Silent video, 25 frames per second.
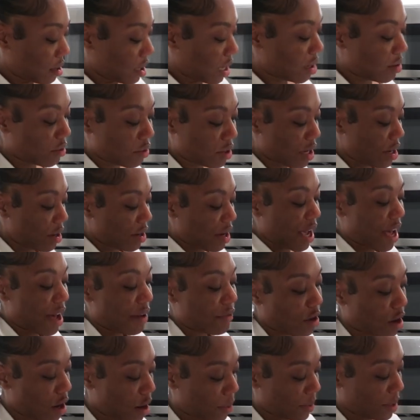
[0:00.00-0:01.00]
I don't care to
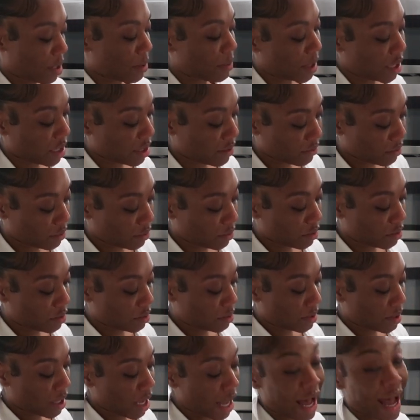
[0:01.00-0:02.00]
have carpet in my living
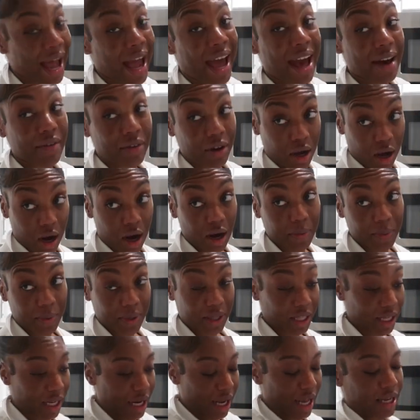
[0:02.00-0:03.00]
room. I have a
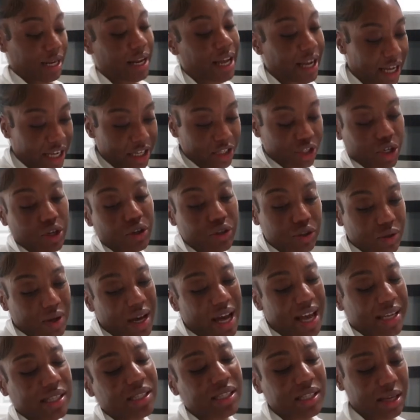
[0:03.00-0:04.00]
carpet that I, like I showed you
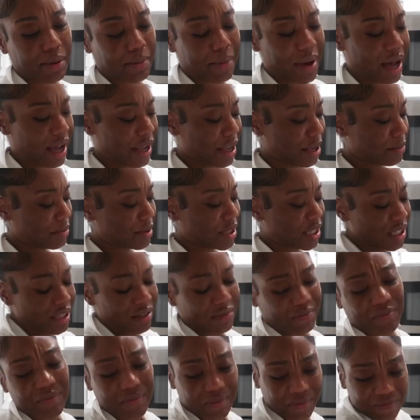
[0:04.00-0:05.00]
guys in my empty
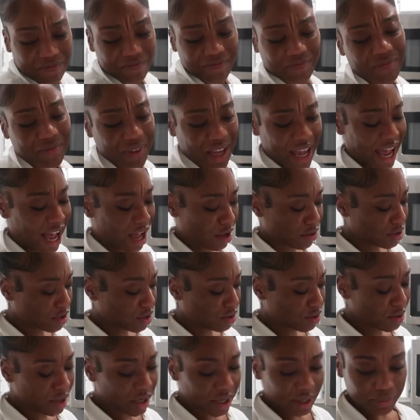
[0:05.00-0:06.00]

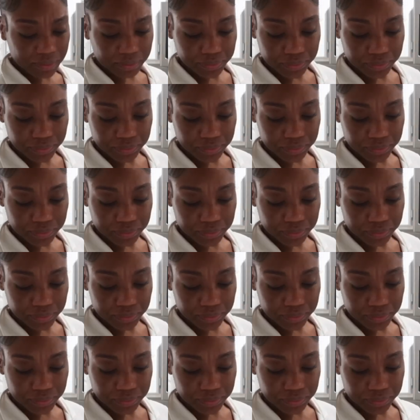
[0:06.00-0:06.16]
house tour.